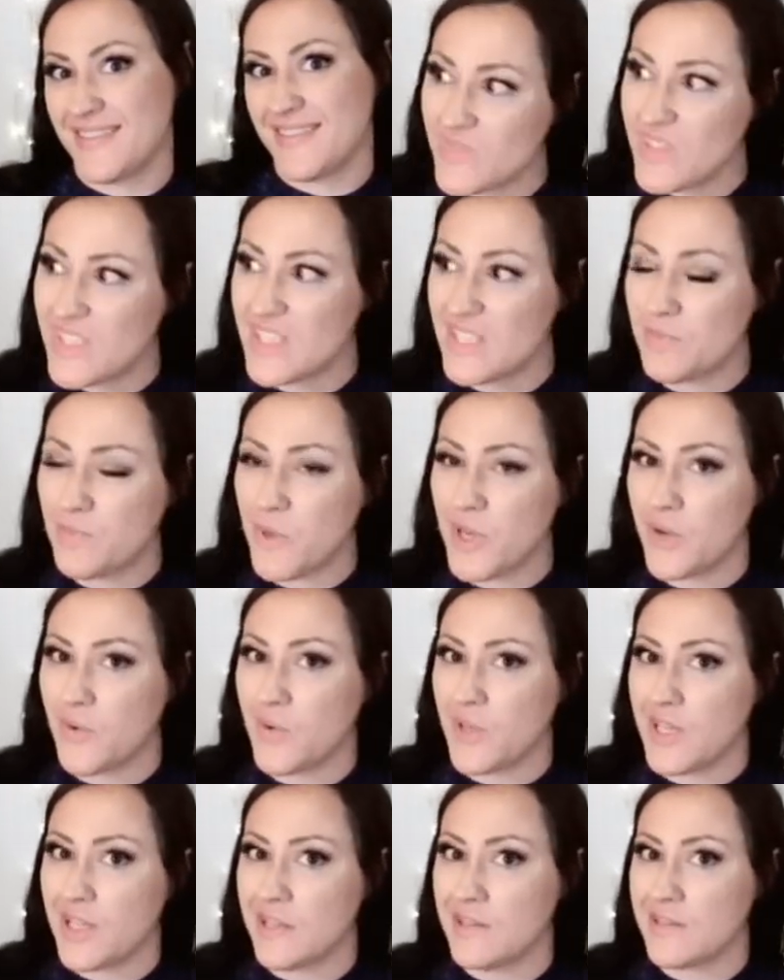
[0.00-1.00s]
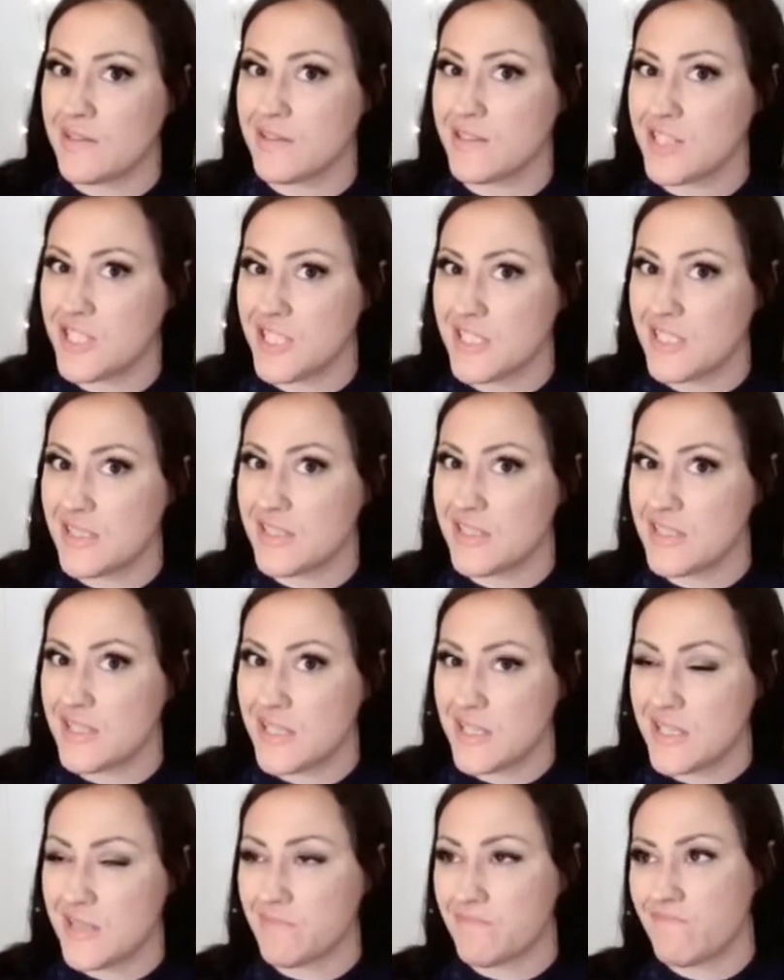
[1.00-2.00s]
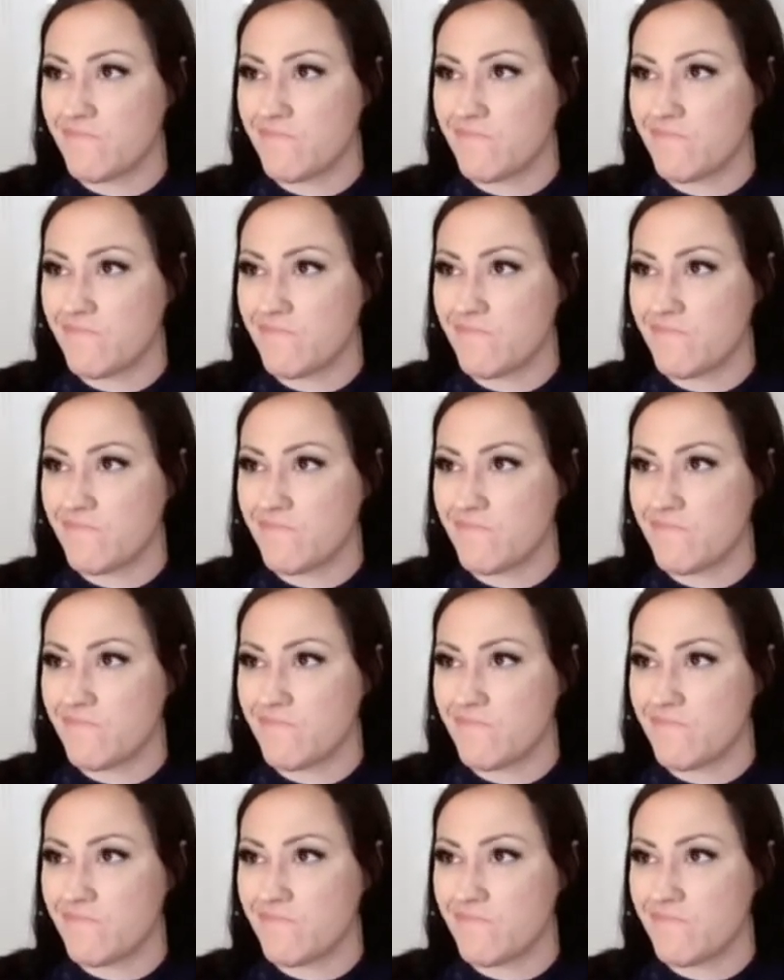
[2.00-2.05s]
These pale colours and sheers and that,